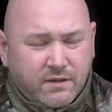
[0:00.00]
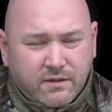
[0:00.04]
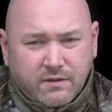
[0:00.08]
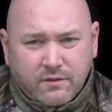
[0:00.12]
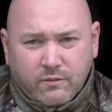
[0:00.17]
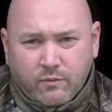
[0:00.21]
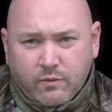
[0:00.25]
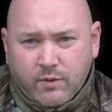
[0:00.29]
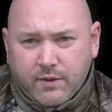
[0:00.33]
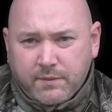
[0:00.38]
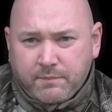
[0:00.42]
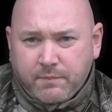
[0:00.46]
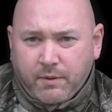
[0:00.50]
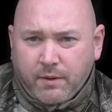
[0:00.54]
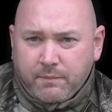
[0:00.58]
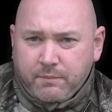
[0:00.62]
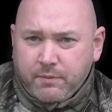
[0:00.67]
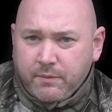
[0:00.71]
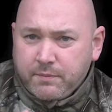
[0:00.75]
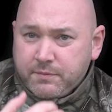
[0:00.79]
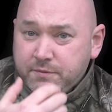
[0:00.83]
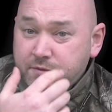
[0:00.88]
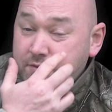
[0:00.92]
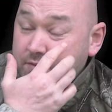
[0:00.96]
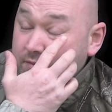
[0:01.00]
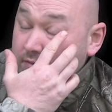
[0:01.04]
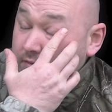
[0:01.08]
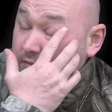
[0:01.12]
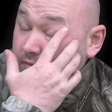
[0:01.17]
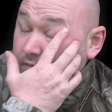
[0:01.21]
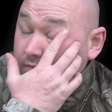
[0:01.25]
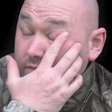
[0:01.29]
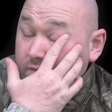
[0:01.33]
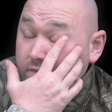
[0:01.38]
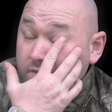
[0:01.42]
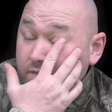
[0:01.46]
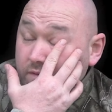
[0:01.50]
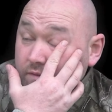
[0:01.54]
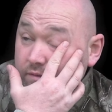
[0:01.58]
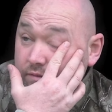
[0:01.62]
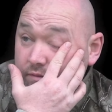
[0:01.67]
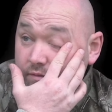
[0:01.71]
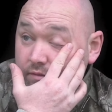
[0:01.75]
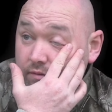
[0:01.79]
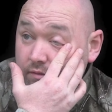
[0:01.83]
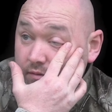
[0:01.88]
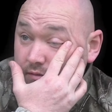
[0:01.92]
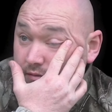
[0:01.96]
The white pop-ups.
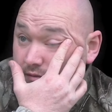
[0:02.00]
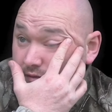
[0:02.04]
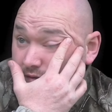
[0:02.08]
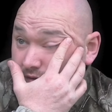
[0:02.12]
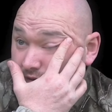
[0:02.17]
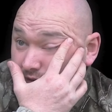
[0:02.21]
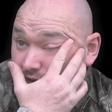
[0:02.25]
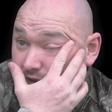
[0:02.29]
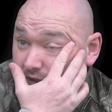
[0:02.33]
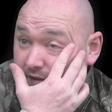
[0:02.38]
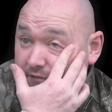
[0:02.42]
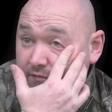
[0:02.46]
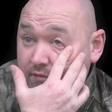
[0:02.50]
I said I'll